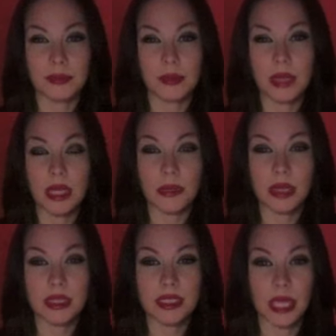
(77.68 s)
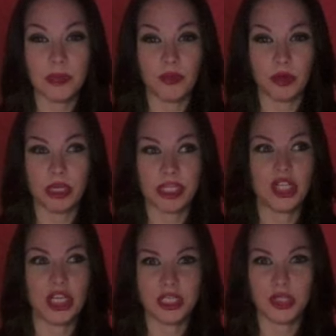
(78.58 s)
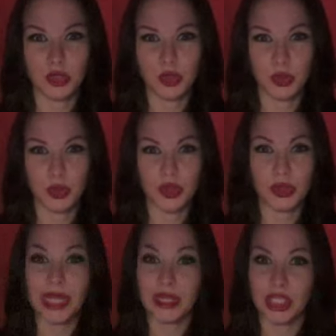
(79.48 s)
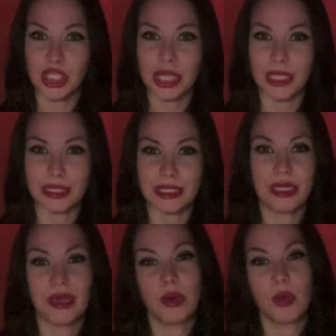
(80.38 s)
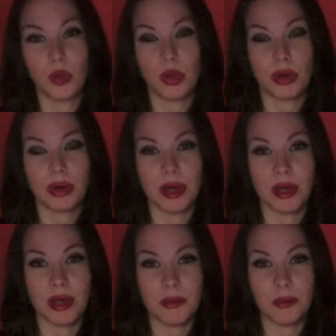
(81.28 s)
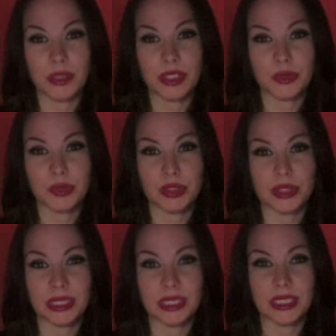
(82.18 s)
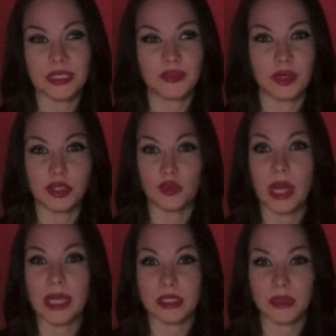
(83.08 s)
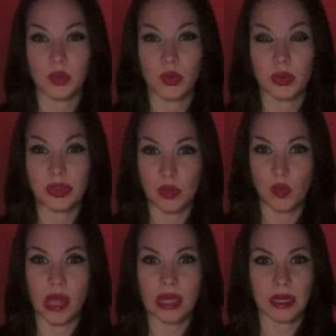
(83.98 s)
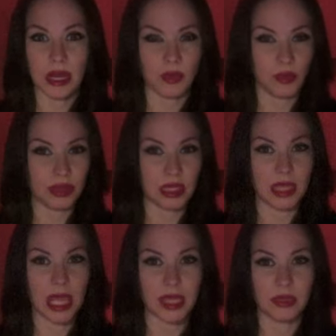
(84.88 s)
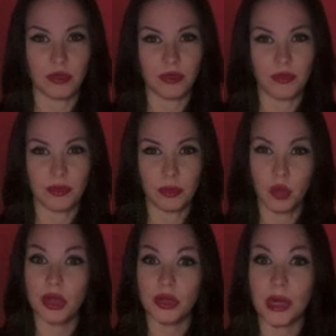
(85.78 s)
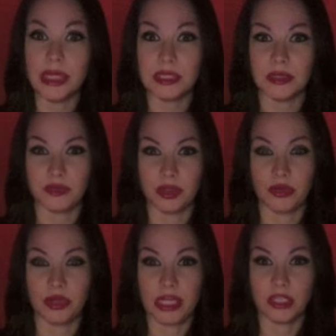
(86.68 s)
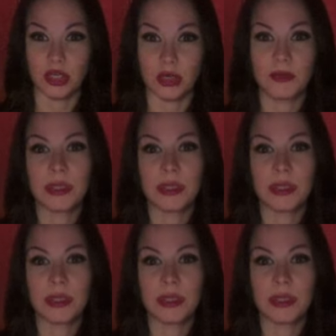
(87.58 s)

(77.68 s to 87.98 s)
may be the type where he chases you, or you like the chase. Or this person is very direct in what they want and what they like. They're more aggressive in their nature.